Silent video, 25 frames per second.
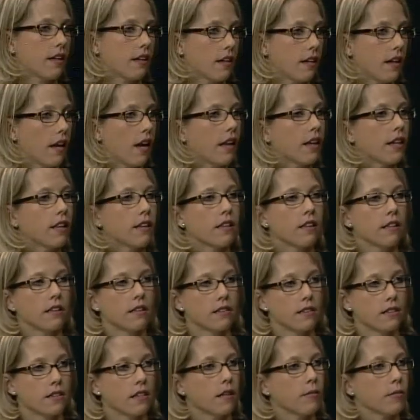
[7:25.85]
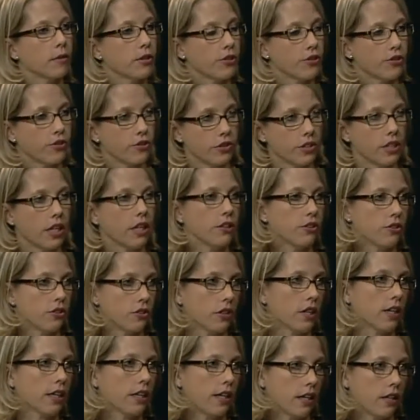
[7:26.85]
anything that's damaged or dead, you
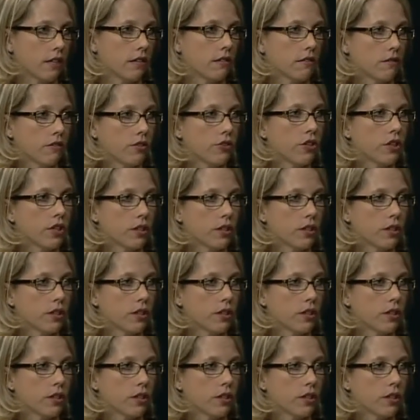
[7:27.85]
can get. Oh, you oh can